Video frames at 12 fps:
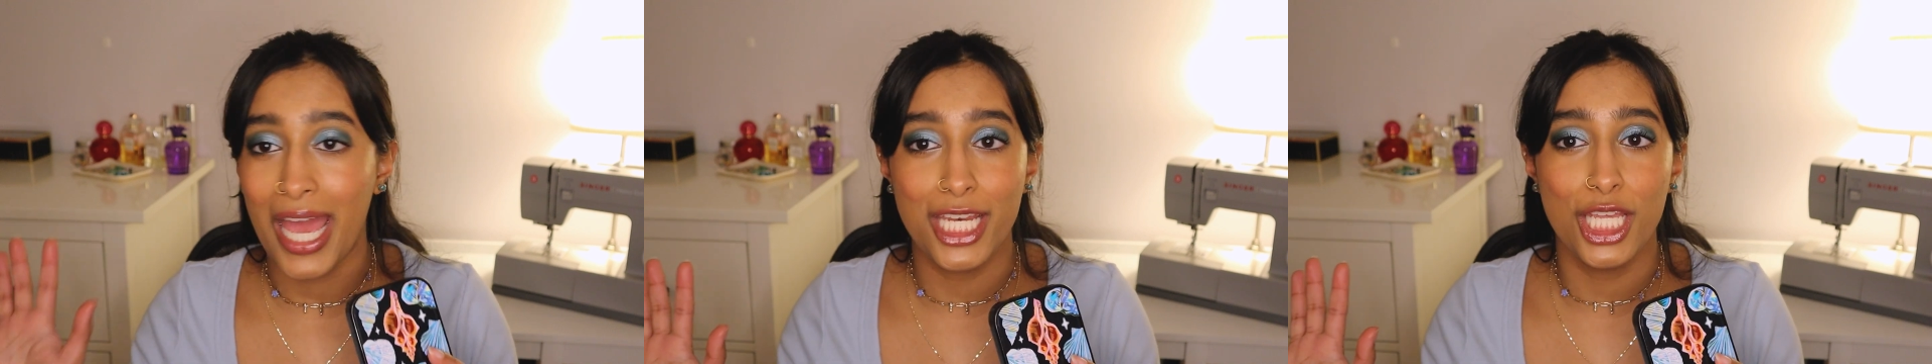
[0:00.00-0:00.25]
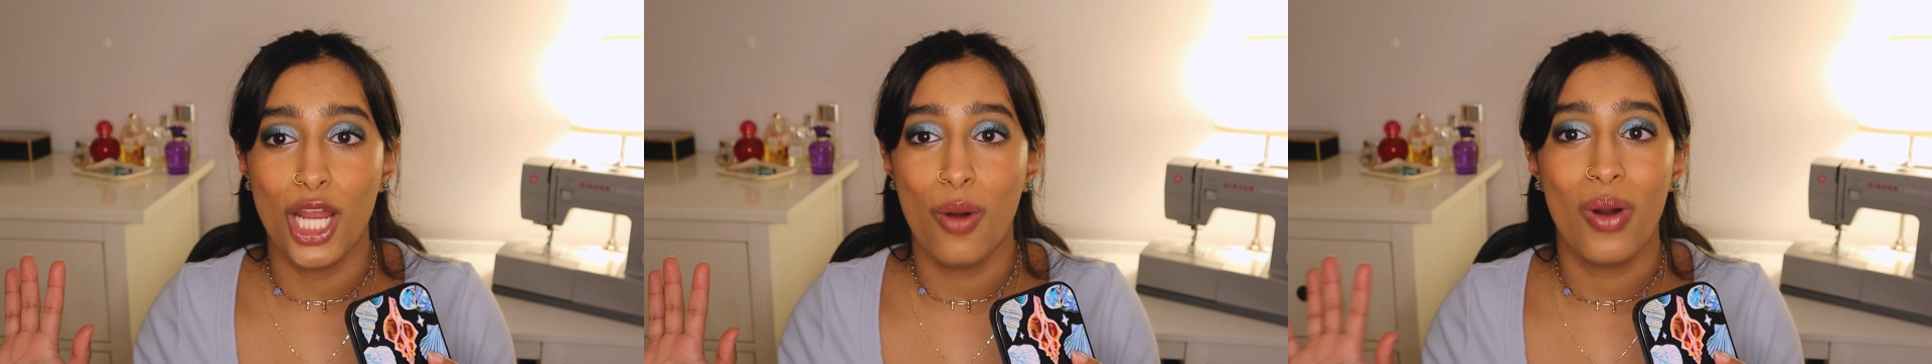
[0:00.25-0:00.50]

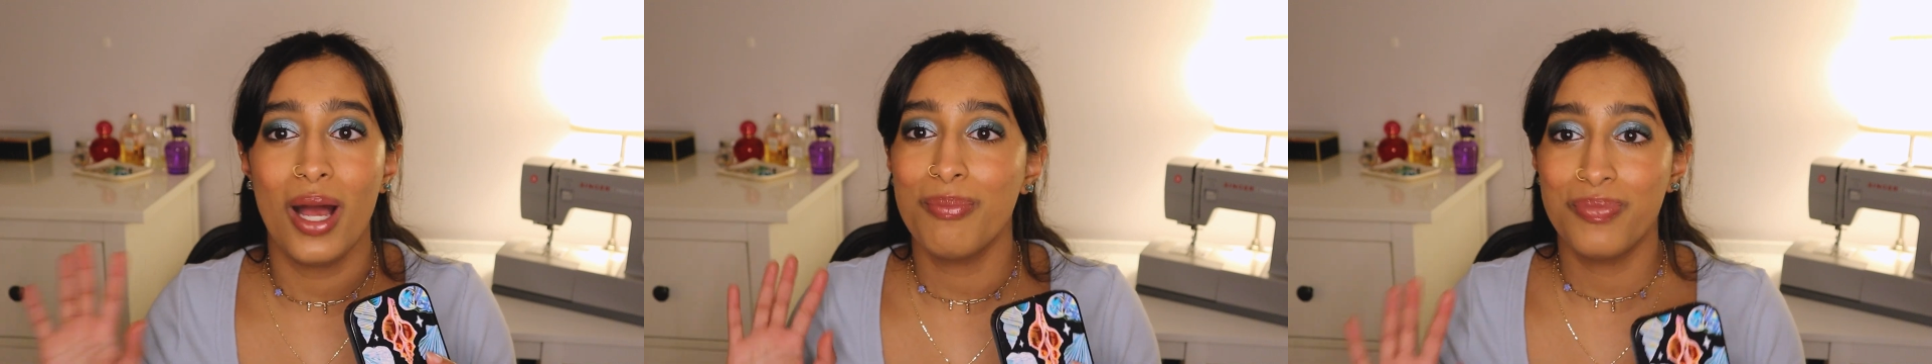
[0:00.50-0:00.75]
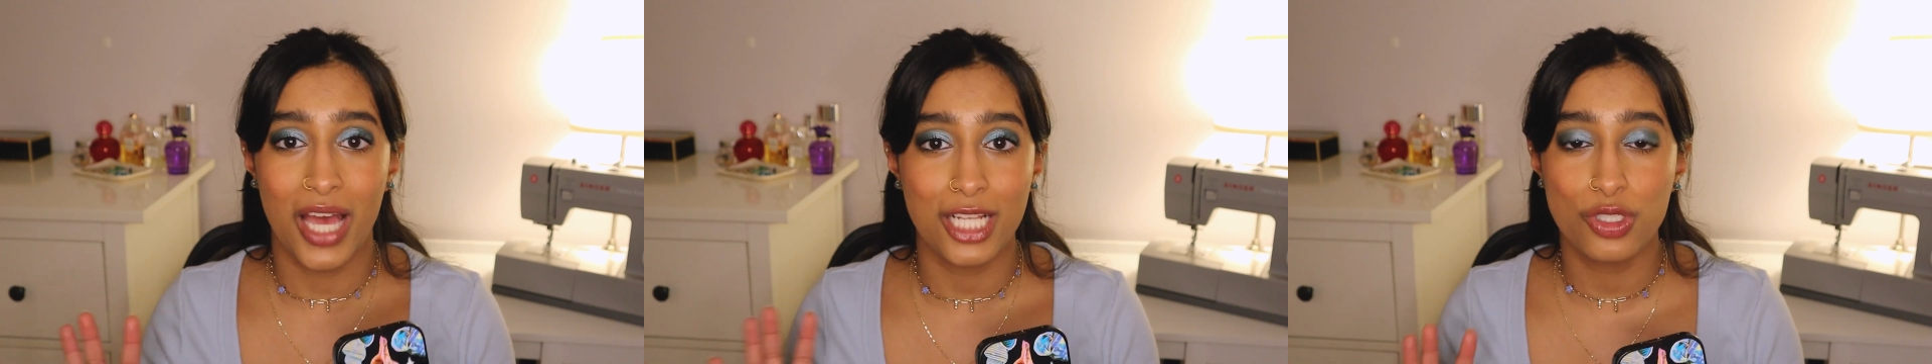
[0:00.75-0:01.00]
and you know
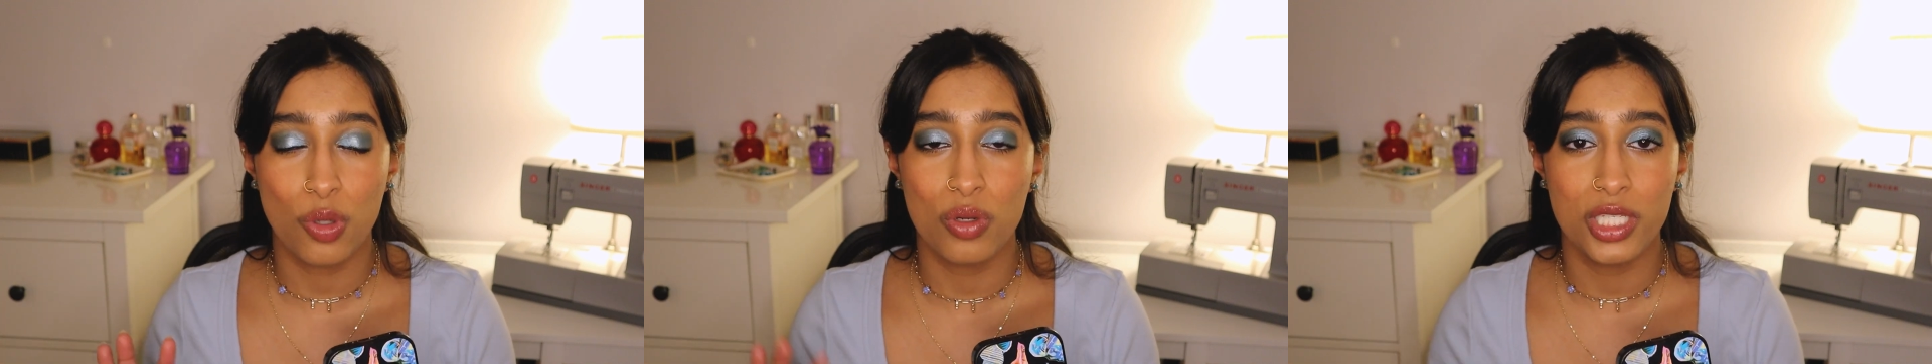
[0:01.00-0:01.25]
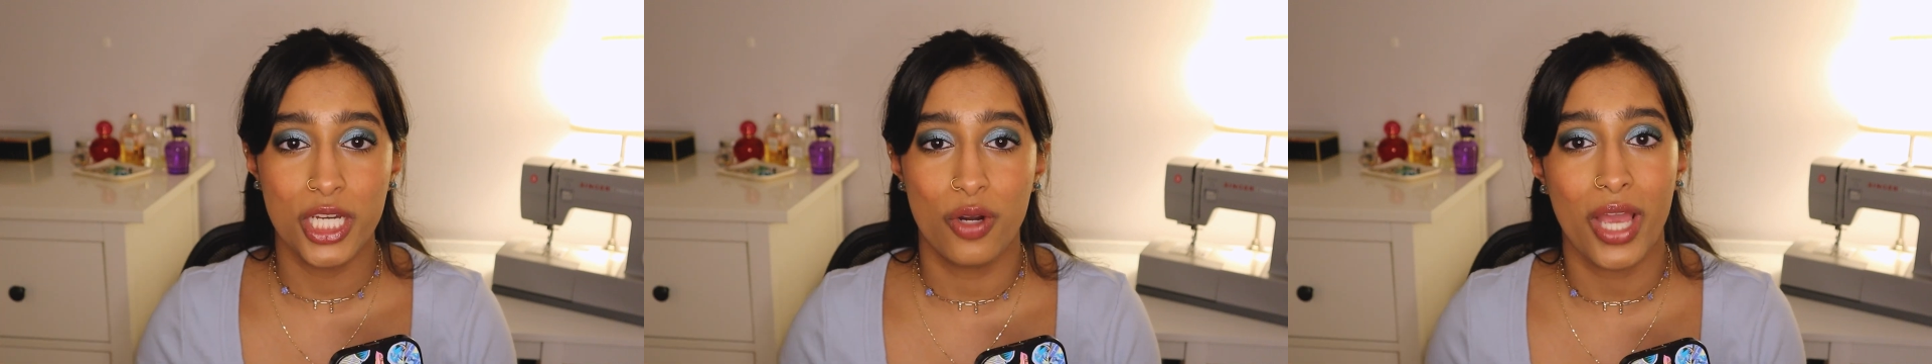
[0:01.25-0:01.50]
what? That's
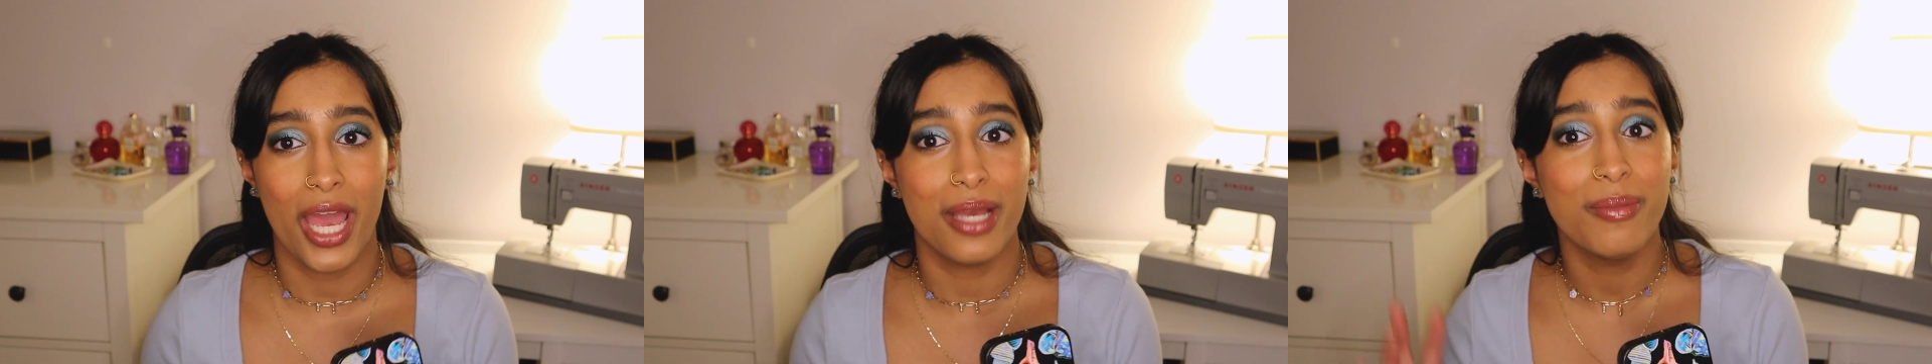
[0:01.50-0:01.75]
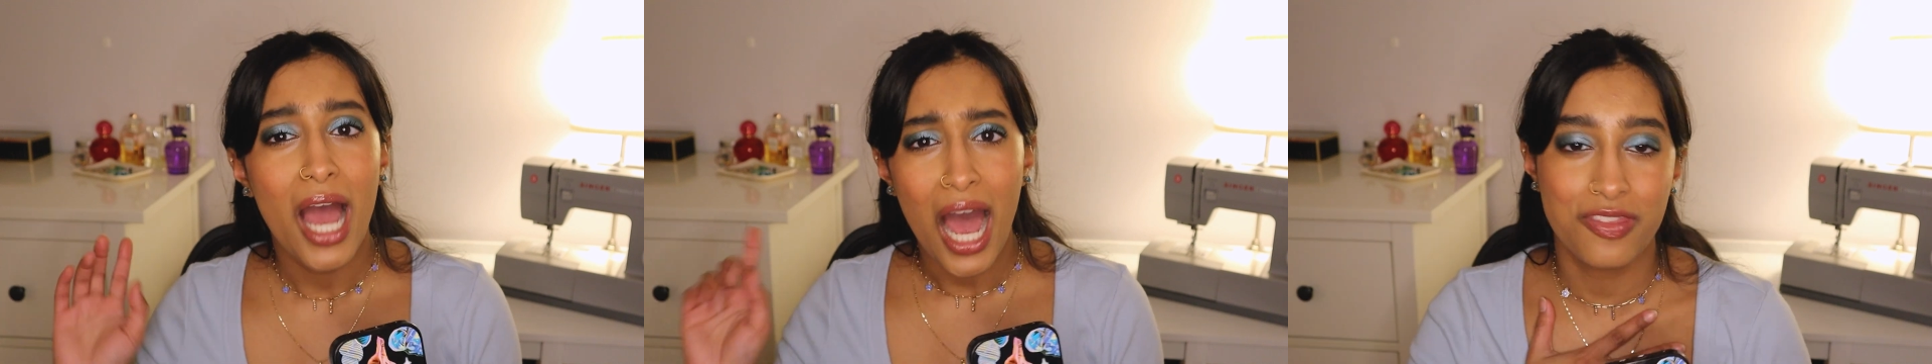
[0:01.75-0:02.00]
totally okay.